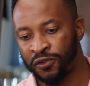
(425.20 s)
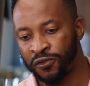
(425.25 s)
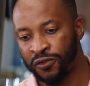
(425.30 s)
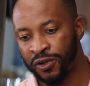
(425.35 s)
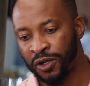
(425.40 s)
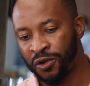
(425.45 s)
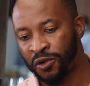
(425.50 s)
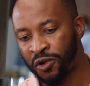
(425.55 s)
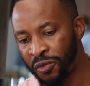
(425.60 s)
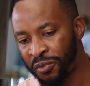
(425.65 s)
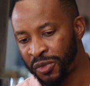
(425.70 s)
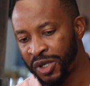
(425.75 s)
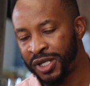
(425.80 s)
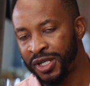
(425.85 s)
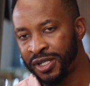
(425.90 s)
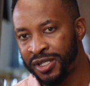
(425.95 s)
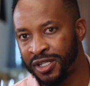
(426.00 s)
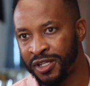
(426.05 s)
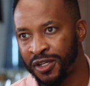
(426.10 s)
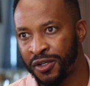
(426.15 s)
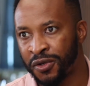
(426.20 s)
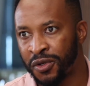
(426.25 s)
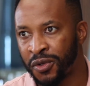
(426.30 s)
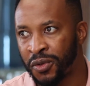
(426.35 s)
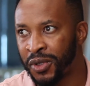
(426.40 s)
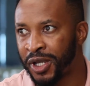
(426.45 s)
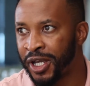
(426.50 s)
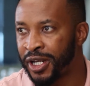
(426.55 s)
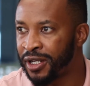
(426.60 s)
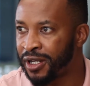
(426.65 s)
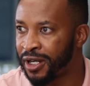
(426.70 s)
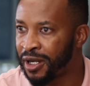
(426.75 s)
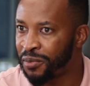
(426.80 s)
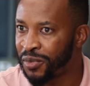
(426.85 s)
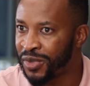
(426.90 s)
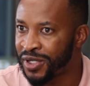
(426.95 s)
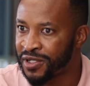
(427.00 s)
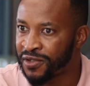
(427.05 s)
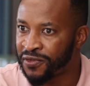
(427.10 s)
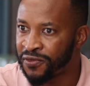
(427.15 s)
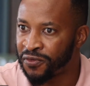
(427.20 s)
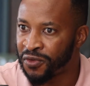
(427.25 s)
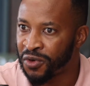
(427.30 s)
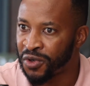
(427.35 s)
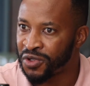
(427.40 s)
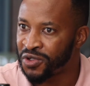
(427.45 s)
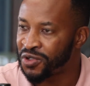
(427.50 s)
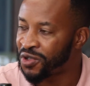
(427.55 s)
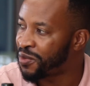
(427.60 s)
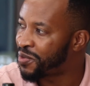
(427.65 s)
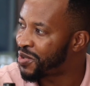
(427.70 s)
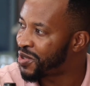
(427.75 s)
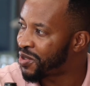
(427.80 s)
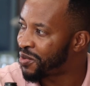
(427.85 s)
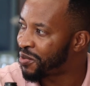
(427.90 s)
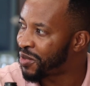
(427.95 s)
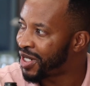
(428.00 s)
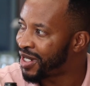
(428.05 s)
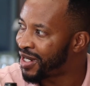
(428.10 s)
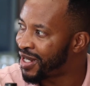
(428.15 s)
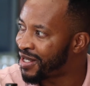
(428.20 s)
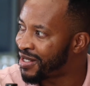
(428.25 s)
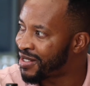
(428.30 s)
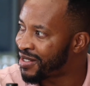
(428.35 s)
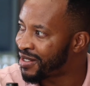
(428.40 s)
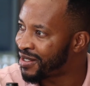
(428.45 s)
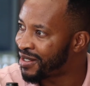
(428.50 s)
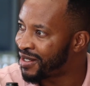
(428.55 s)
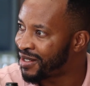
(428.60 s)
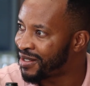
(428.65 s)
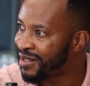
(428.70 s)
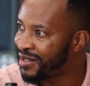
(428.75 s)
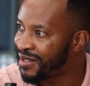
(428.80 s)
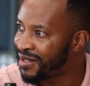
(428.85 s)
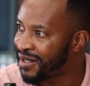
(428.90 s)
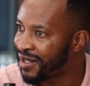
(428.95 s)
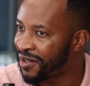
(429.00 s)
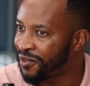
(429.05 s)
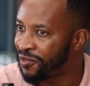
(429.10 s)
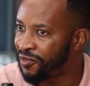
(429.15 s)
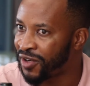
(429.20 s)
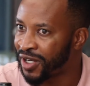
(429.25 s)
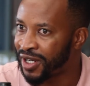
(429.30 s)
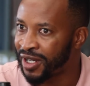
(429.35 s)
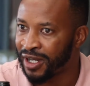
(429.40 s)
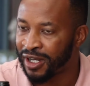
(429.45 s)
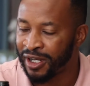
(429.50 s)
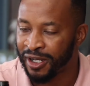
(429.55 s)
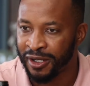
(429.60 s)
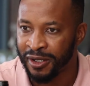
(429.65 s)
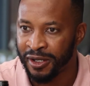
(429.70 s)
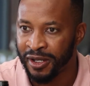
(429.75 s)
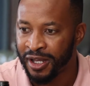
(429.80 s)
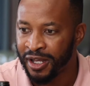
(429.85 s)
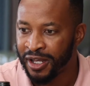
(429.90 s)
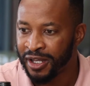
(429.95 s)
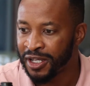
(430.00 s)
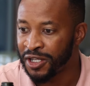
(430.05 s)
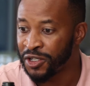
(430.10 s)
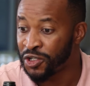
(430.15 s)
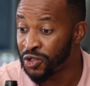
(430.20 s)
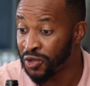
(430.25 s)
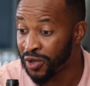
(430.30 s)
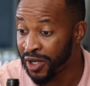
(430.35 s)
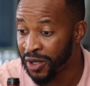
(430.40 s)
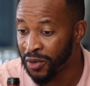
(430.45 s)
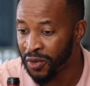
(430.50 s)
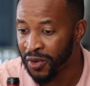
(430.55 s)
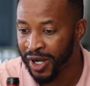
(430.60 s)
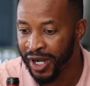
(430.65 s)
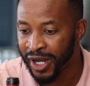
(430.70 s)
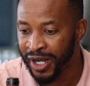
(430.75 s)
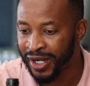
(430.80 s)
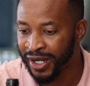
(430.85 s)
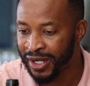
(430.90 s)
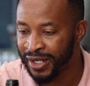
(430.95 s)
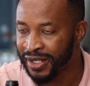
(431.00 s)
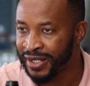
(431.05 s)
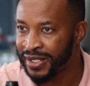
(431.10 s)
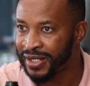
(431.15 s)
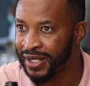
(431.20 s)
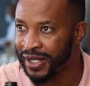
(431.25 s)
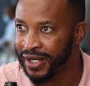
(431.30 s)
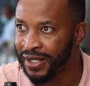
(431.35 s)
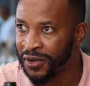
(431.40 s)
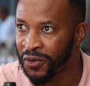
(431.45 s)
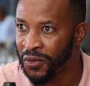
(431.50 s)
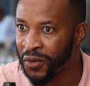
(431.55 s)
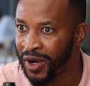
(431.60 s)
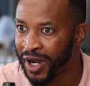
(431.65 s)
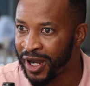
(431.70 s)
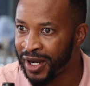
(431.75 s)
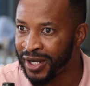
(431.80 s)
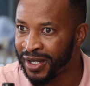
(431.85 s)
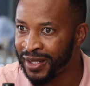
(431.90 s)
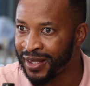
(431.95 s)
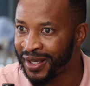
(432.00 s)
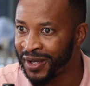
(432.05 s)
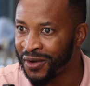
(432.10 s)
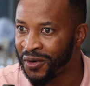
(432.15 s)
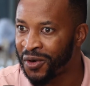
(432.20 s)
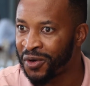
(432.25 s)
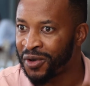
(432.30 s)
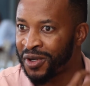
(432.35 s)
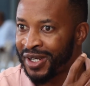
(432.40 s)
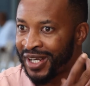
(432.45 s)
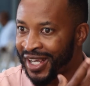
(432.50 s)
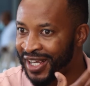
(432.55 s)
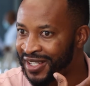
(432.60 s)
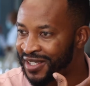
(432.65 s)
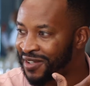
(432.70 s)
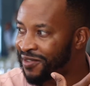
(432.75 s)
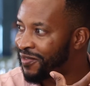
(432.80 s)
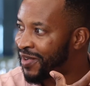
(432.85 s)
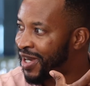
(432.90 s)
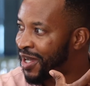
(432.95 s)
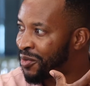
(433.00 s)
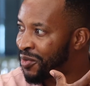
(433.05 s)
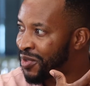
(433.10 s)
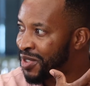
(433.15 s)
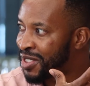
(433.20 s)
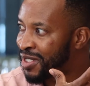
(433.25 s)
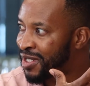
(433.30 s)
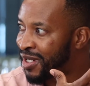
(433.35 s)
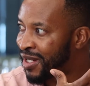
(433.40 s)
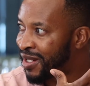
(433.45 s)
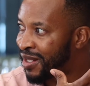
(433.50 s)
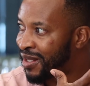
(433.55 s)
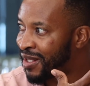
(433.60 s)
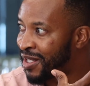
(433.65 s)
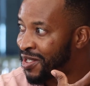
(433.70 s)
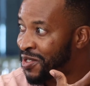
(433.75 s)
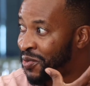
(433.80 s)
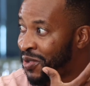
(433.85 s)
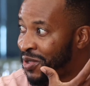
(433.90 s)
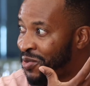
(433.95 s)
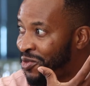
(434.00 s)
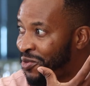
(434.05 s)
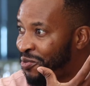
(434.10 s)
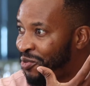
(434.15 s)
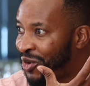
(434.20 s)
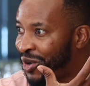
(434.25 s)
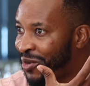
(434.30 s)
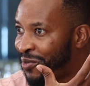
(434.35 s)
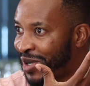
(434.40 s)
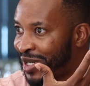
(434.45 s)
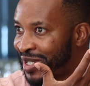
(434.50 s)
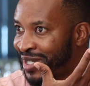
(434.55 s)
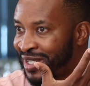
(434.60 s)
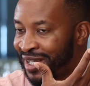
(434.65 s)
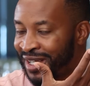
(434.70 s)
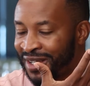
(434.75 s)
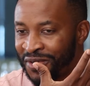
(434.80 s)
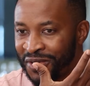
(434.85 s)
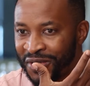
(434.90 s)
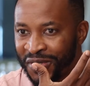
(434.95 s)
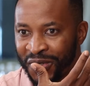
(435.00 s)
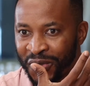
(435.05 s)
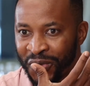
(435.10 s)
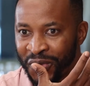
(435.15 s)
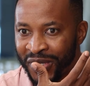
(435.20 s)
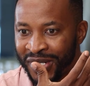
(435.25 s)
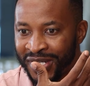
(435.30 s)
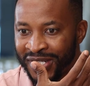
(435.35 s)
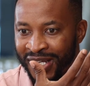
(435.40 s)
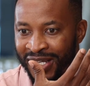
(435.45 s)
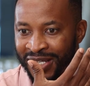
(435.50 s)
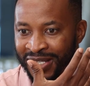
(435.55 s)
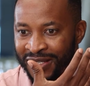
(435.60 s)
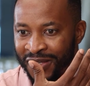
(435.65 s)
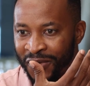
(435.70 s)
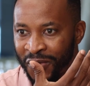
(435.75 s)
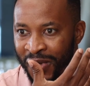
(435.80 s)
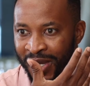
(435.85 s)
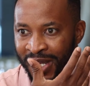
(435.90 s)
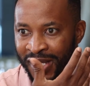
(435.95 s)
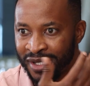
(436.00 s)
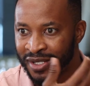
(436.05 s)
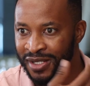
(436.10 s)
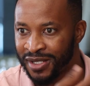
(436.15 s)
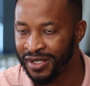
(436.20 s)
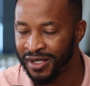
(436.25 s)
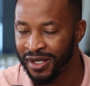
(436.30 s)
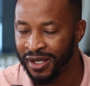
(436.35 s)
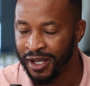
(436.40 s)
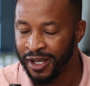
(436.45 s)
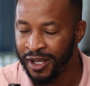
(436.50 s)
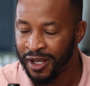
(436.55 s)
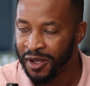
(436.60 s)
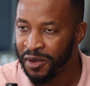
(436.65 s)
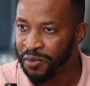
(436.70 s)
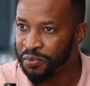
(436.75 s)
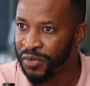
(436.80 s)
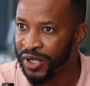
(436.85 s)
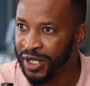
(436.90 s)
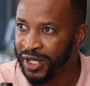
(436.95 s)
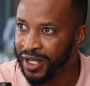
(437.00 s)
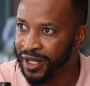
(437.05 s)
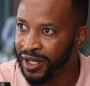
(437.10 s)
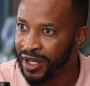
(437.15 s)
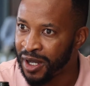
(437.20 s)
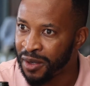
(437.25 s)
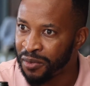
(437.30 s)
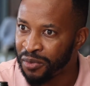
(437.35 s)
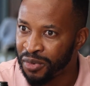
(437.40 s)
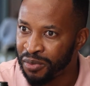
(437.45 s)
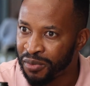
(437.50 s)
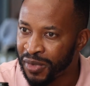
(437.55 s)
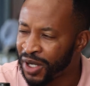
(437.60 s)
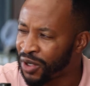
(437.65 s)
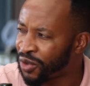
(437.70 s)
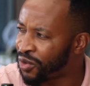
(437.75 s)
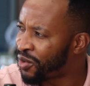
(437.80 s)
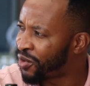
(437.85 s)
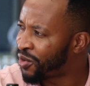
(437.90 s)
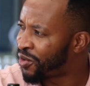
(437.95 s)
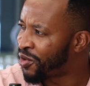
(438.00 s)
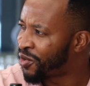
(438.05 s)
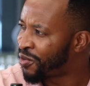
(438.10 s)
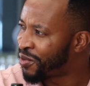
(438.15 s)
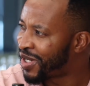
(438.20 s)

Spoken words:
of a community. We ended up as 4 top sommeliers in South Africa, enjoying wine, understanding wine in their own native language, and that's what we pretty much did. We were tasting wines, picking up Maroro,